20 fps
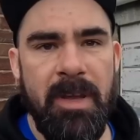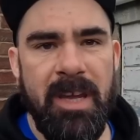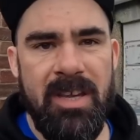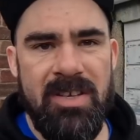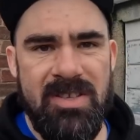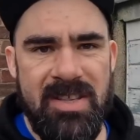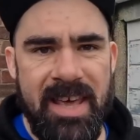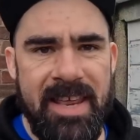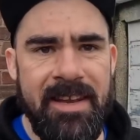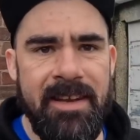
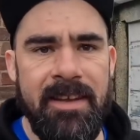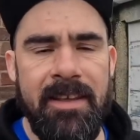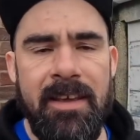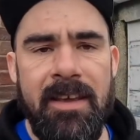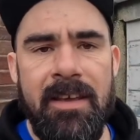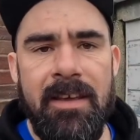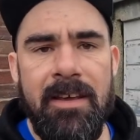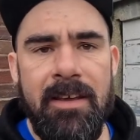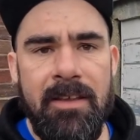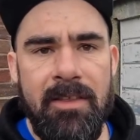because then
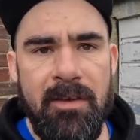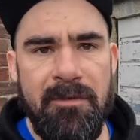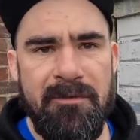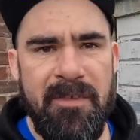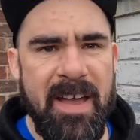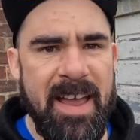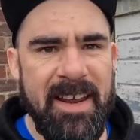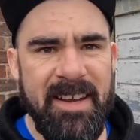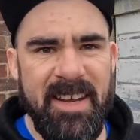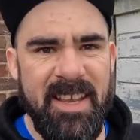the
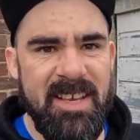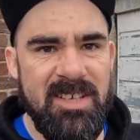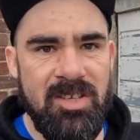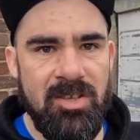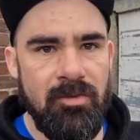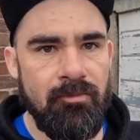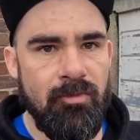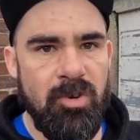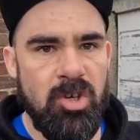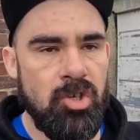fan
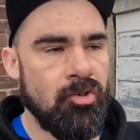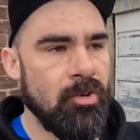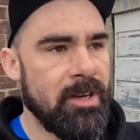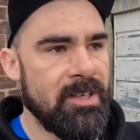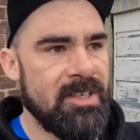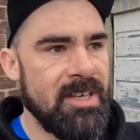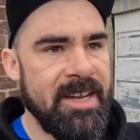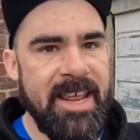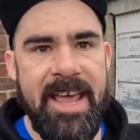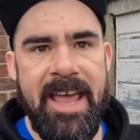isn't
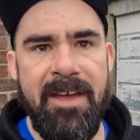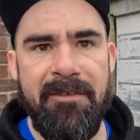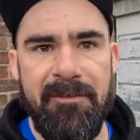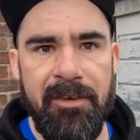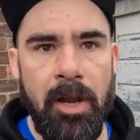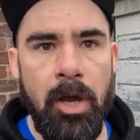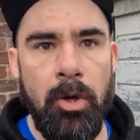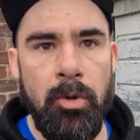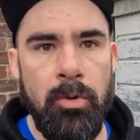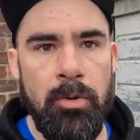restricting
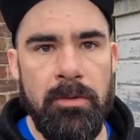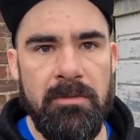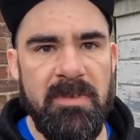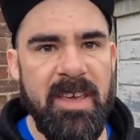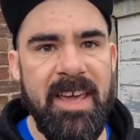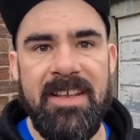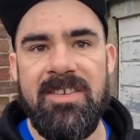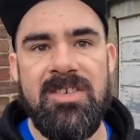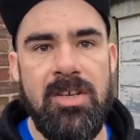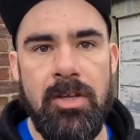airflow
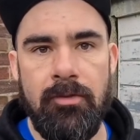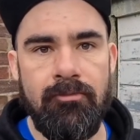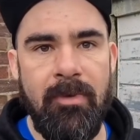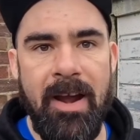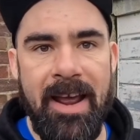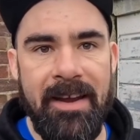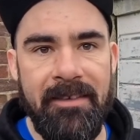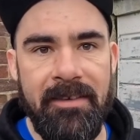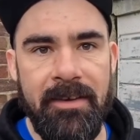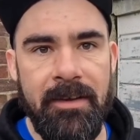getting to the
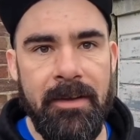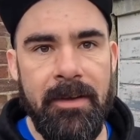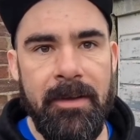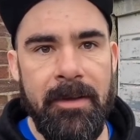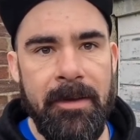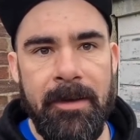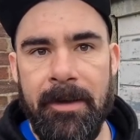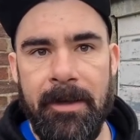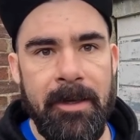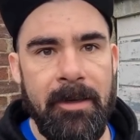rad
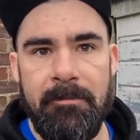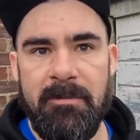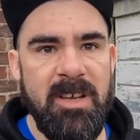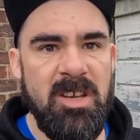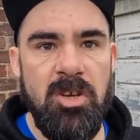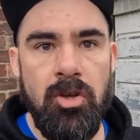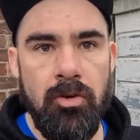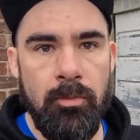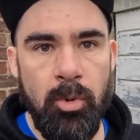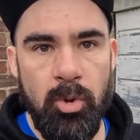
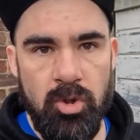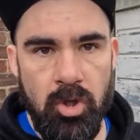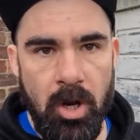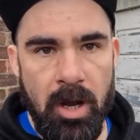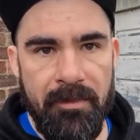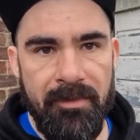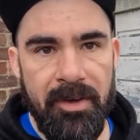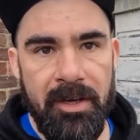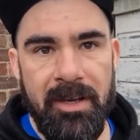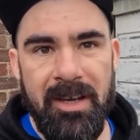in normal
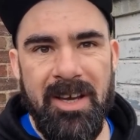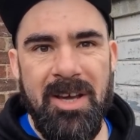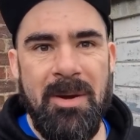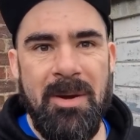driving.